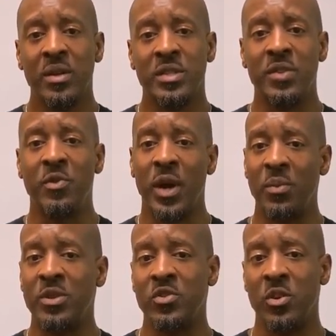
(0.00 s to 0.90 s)
Sifu
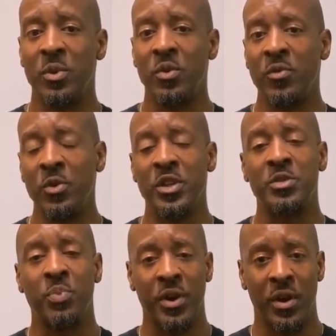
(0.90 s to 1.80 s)
Evan is going to be reviewing the
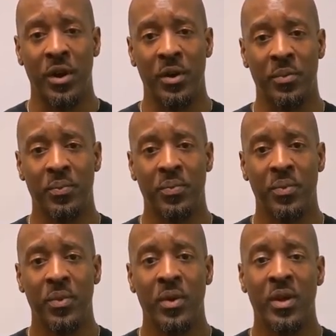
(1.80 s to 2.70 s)
spring arm.
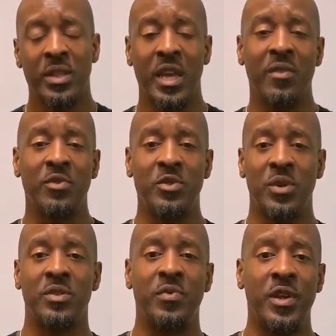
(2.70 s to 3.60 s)
Thank you for
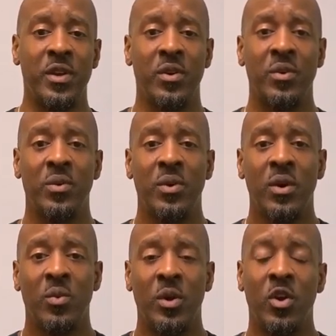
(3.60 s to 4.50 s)
joining this video.
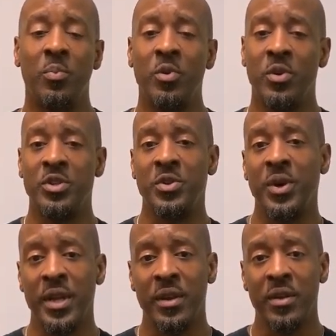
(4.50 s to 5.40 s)
We hope you
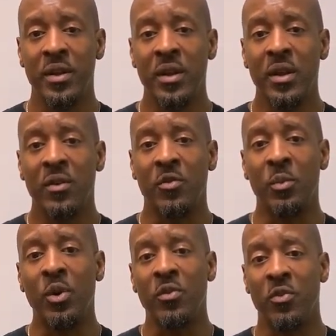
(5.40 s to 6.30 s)
enjoyed it. For
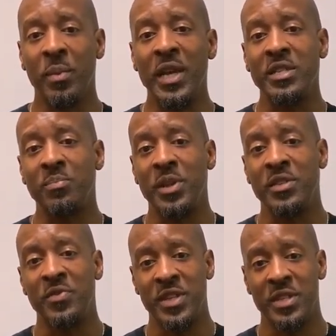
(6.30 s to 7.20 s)
more information,
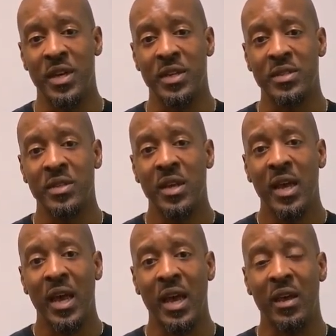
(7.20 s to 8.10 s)
please visit us
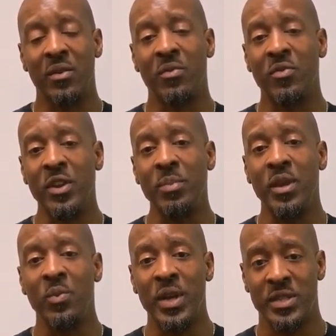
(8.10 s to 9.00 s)
at
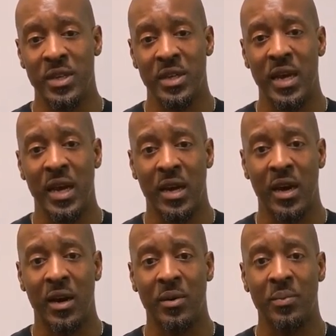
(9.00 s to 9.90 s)

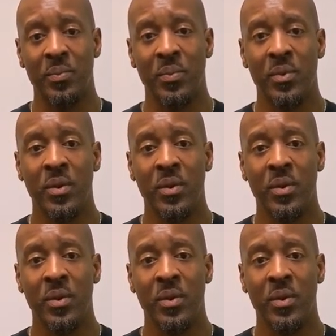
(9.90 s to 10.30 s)
vbwingchun.com.